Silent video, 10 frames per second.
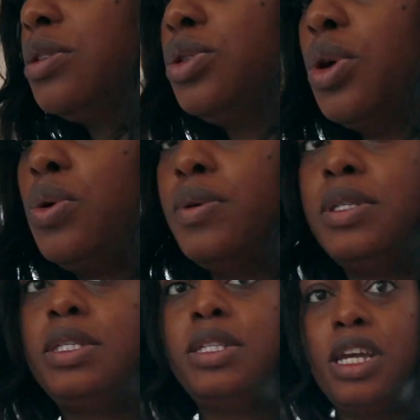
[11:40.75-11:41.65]
so
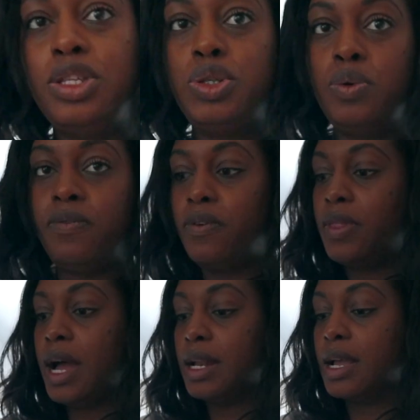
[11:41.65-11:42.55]
stay tuned for
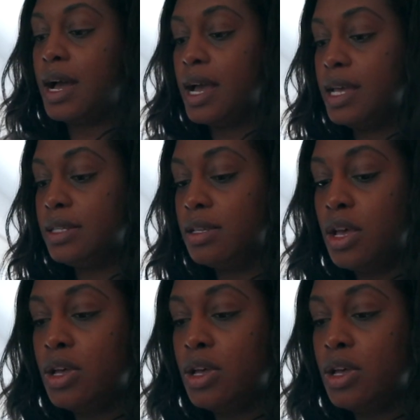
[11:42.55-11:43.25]
that, guys.